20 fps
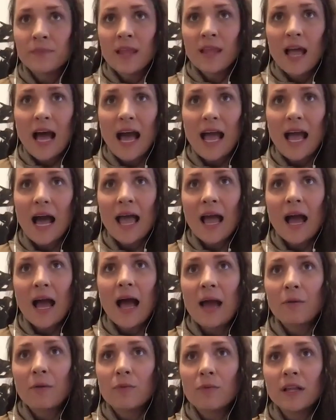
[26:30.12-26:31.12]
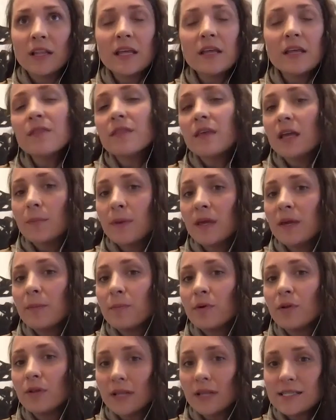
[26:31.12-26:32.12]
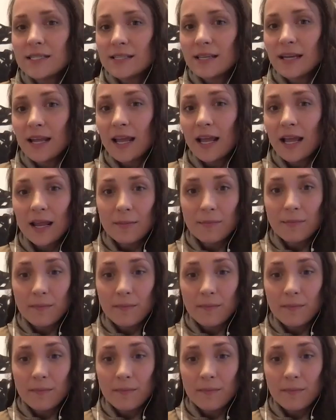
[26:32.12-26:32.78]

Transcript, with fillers: I, I, I really think people listening and,